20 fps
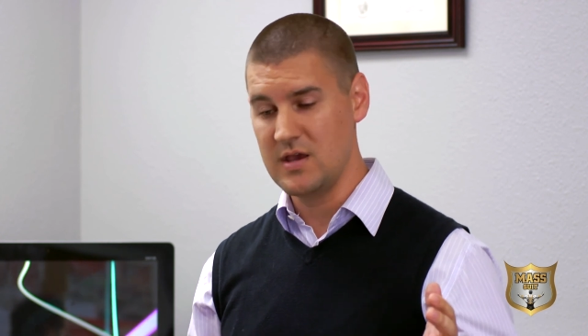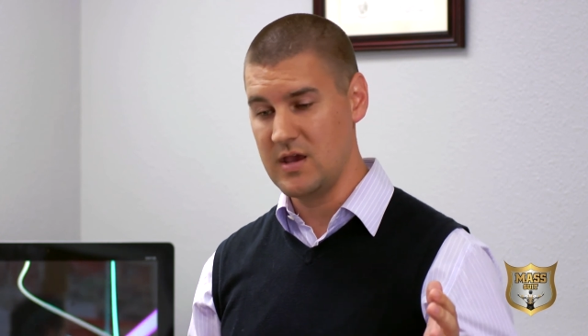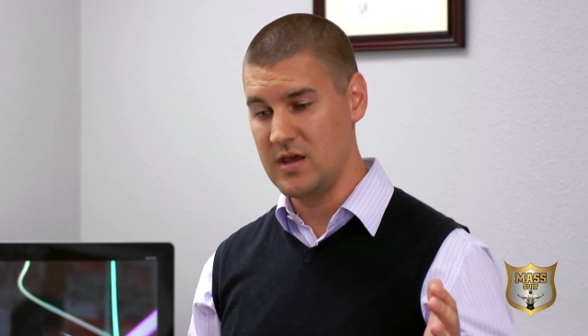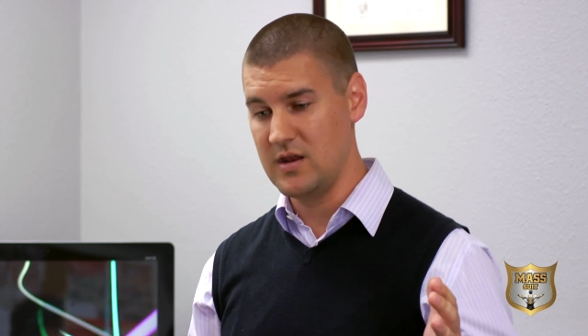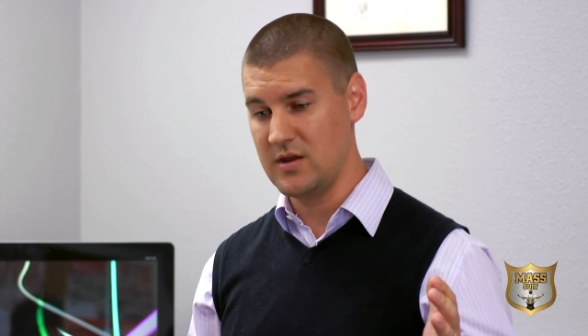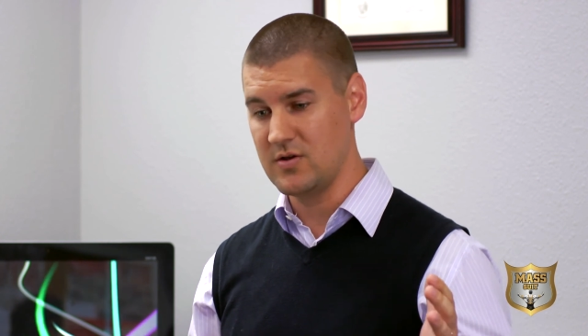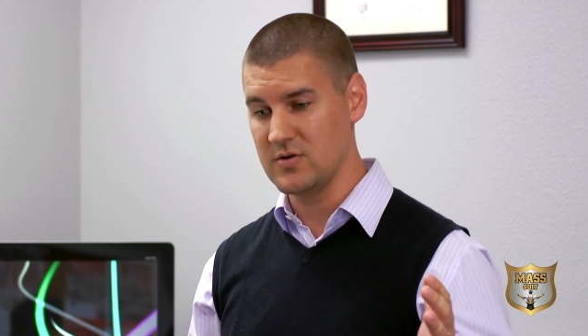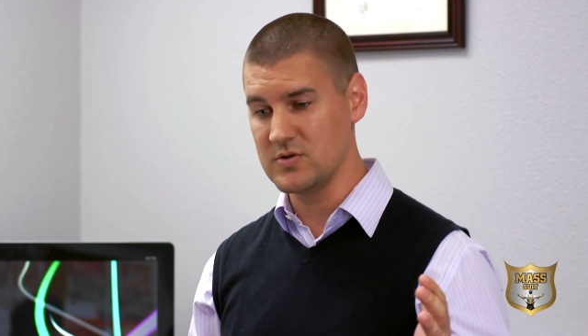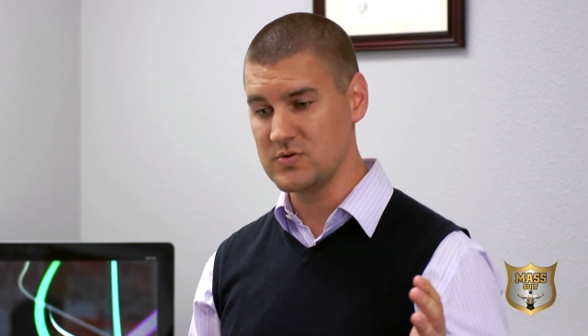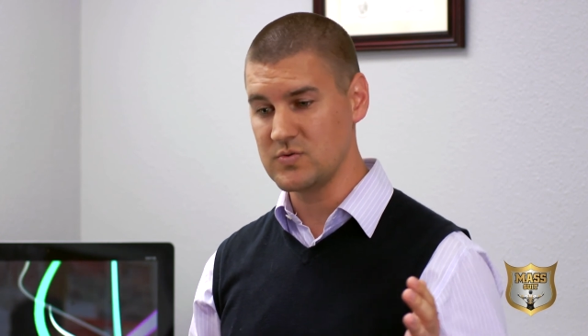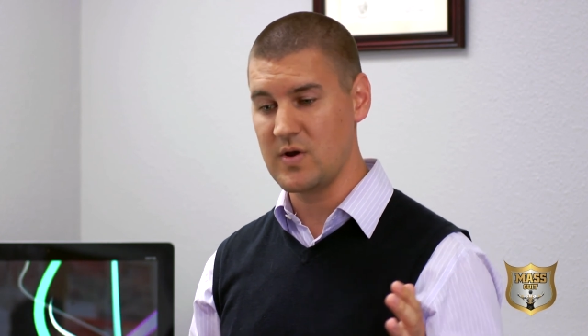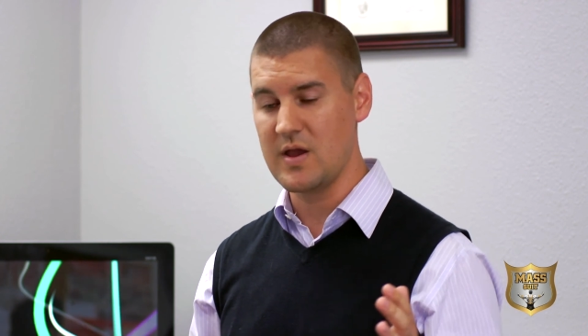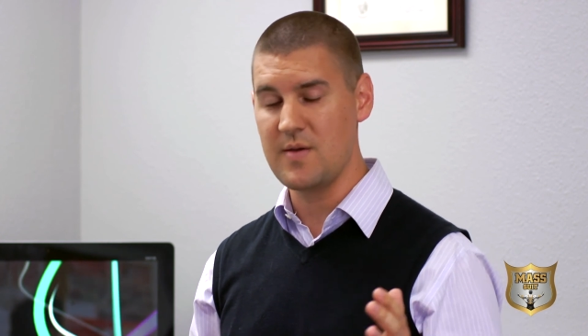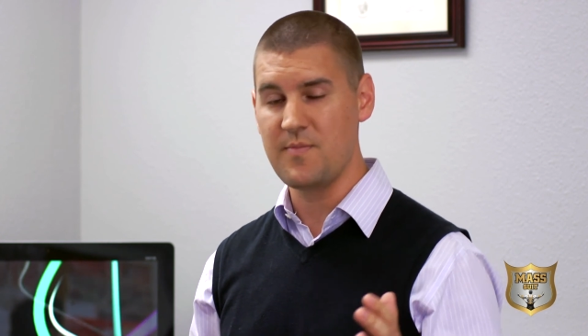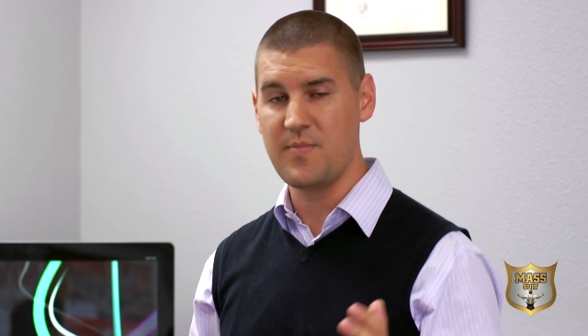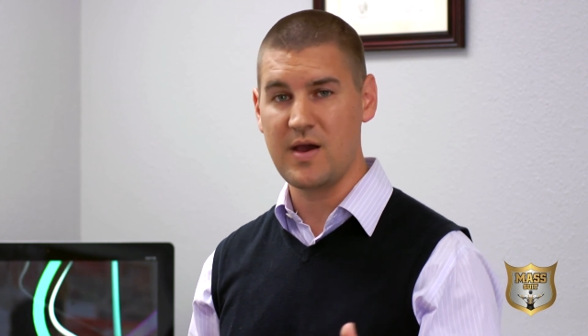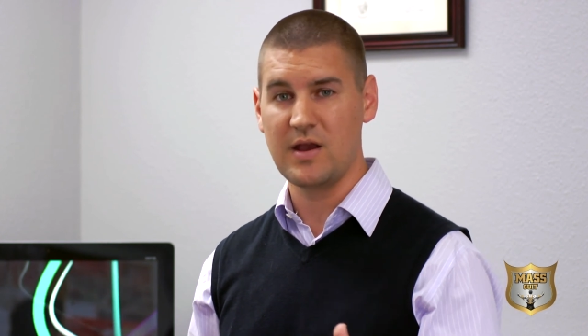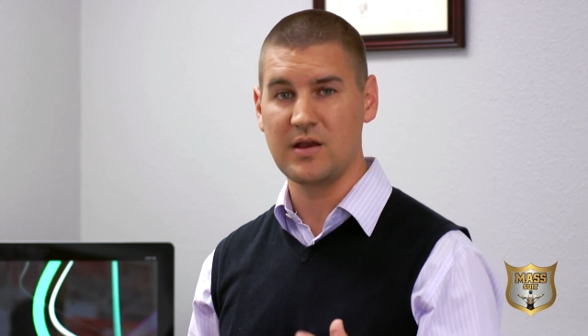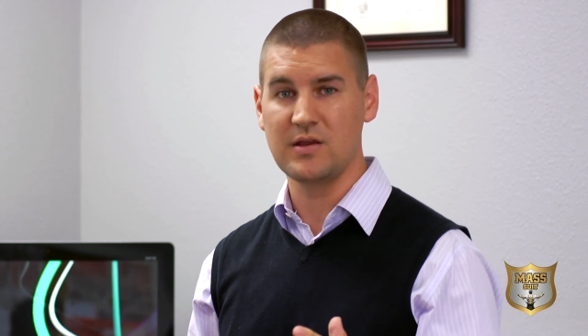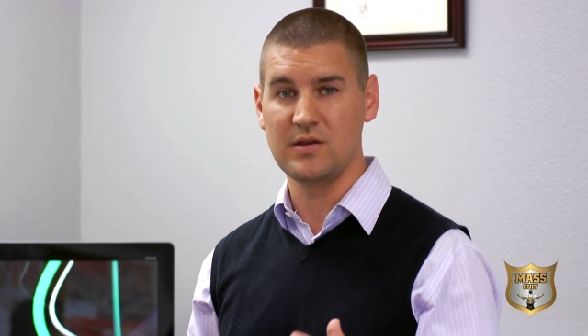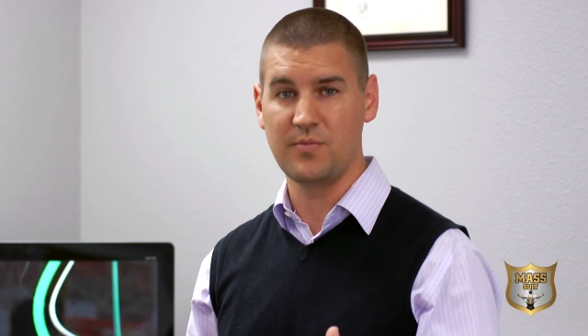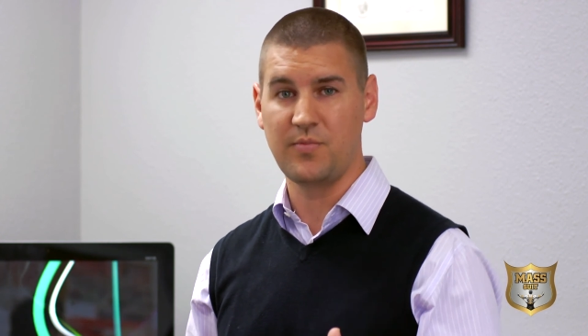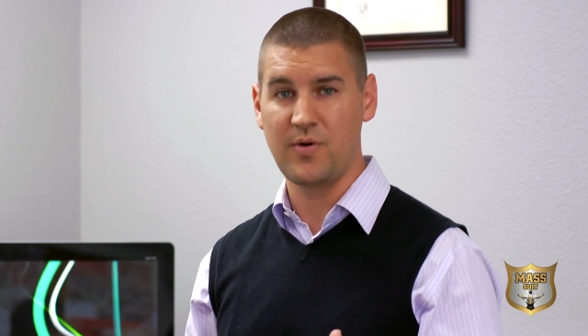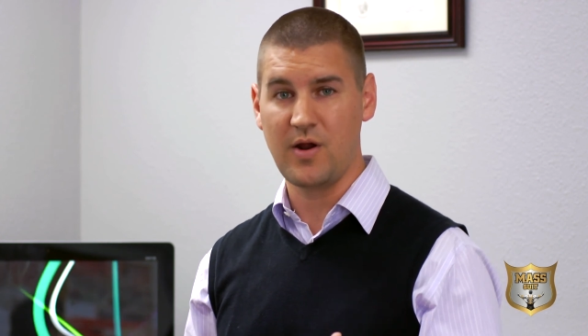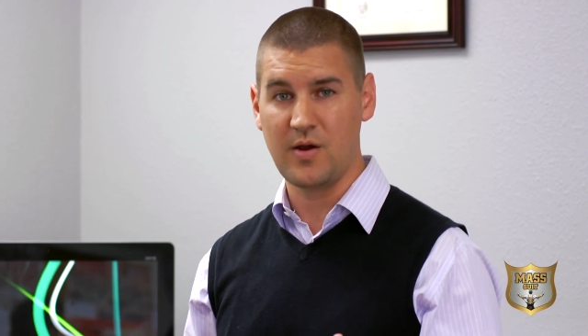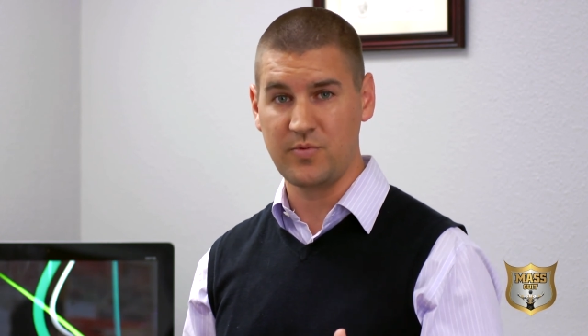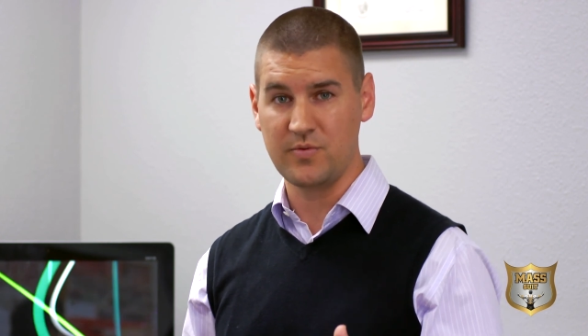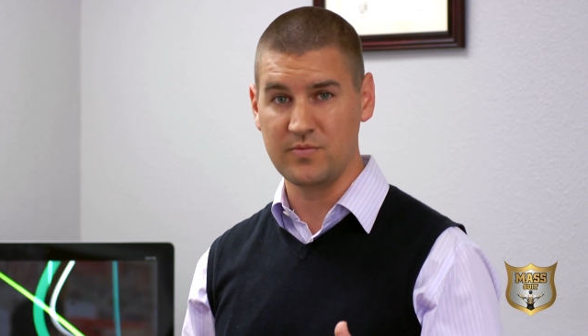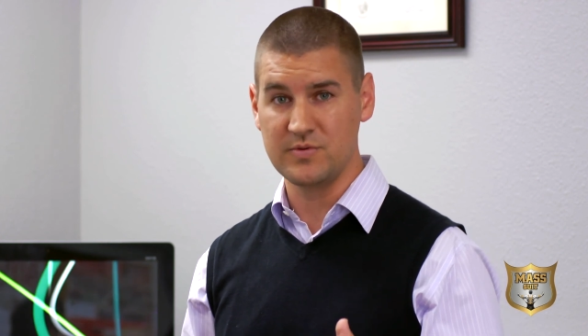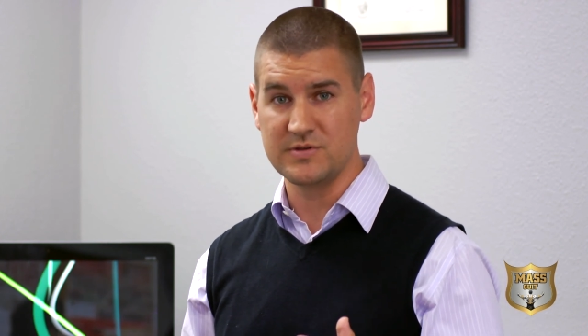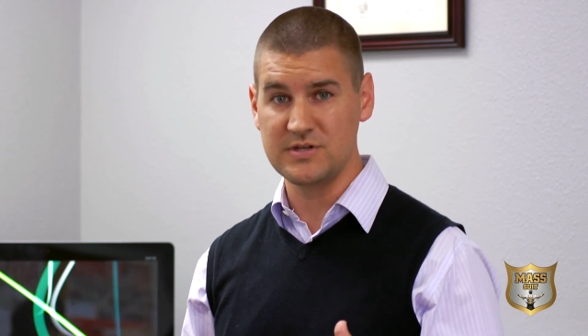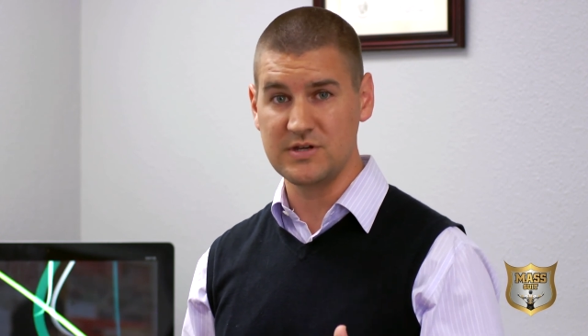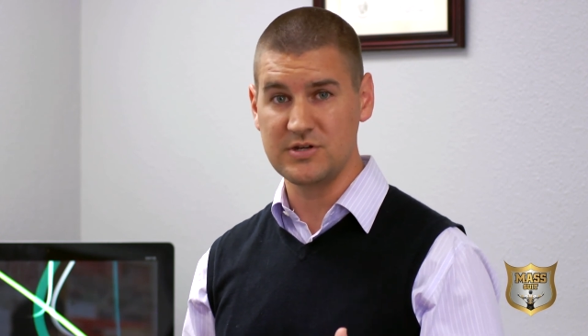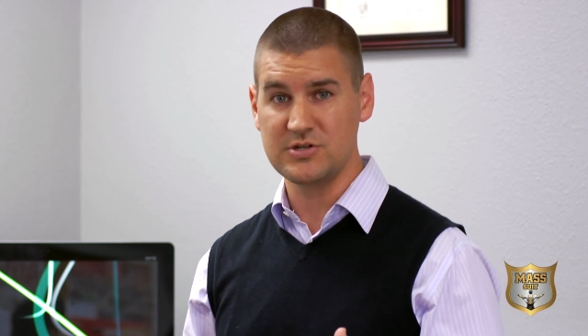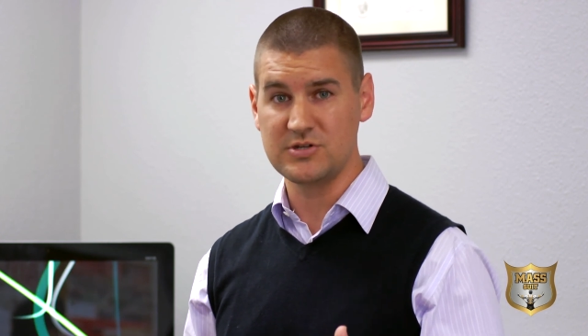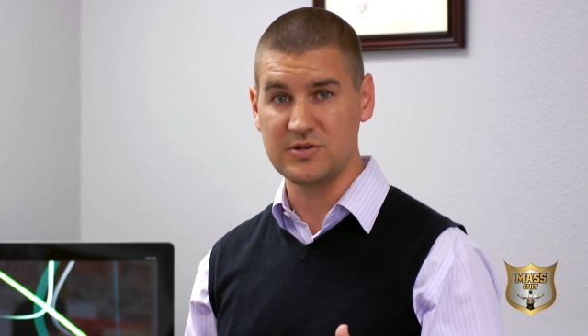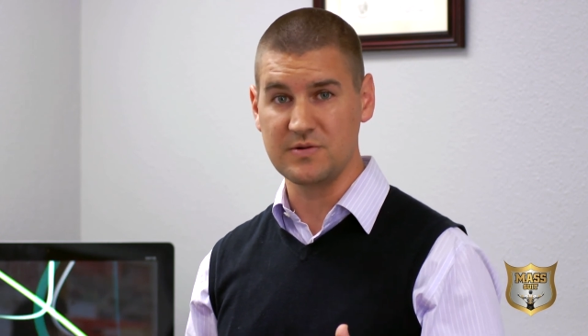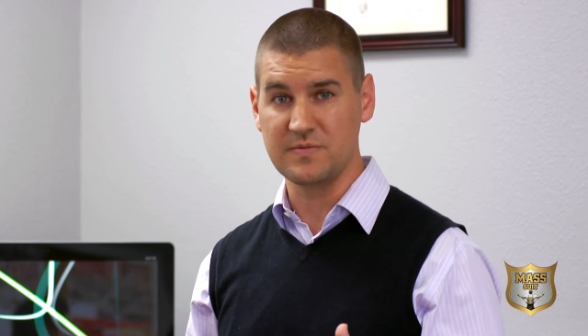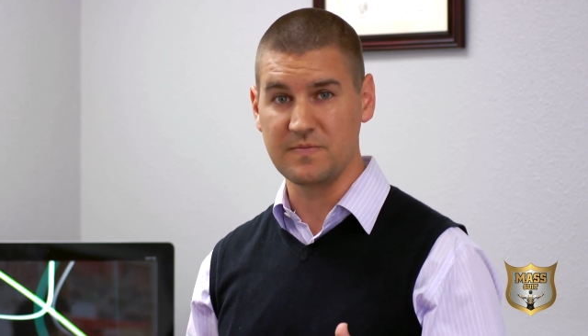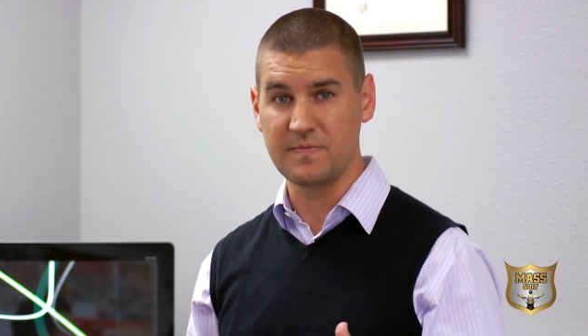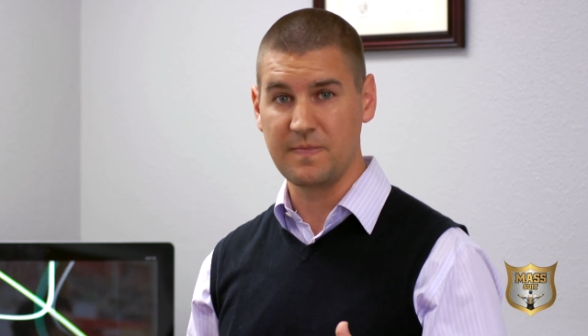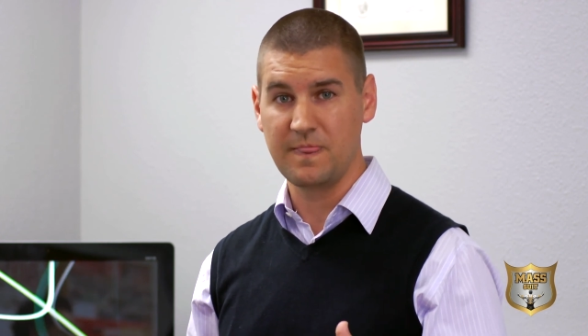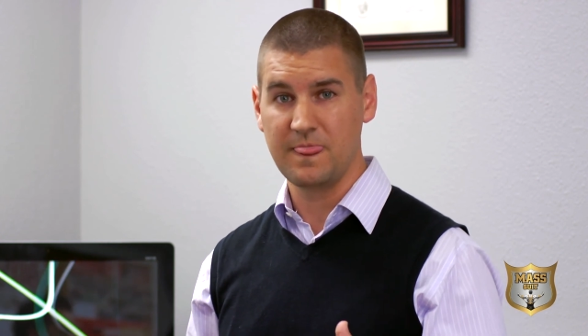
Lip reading: and it goes right back into proper position.